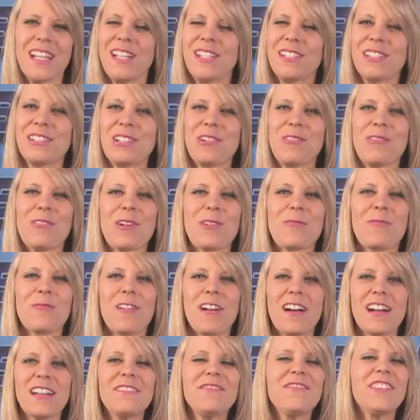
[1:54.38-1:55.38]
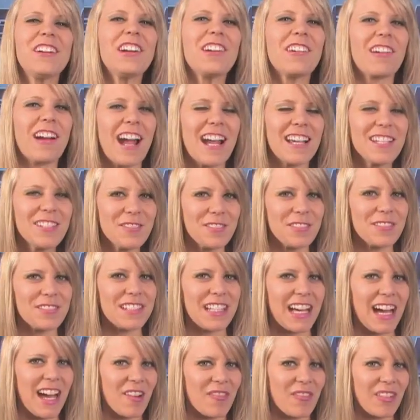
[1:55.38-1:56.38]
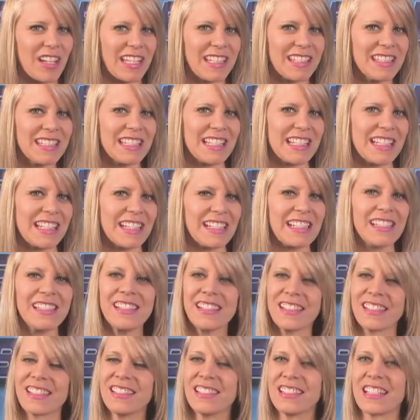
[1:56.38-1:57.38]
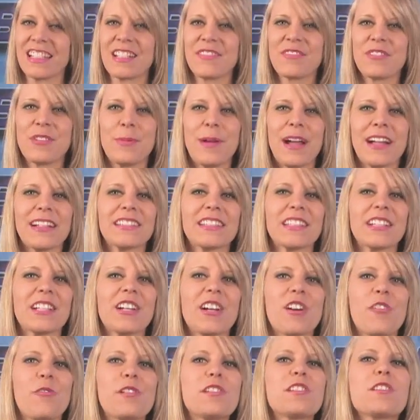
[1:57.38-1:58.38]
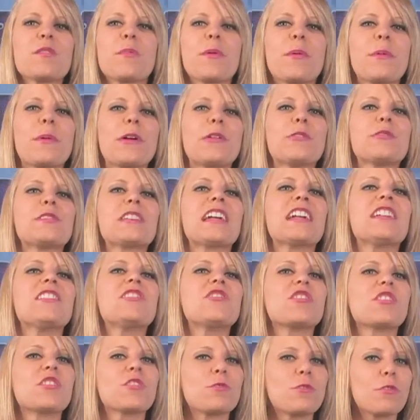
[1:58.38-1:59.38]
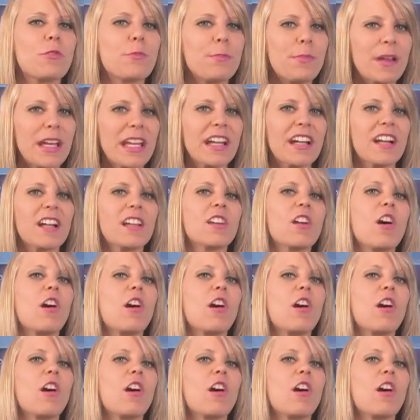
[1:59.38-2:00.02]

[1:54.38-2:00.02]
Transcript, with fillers: Score one for grassroots advocacy. The state of New Mexico, which had proposed a general ban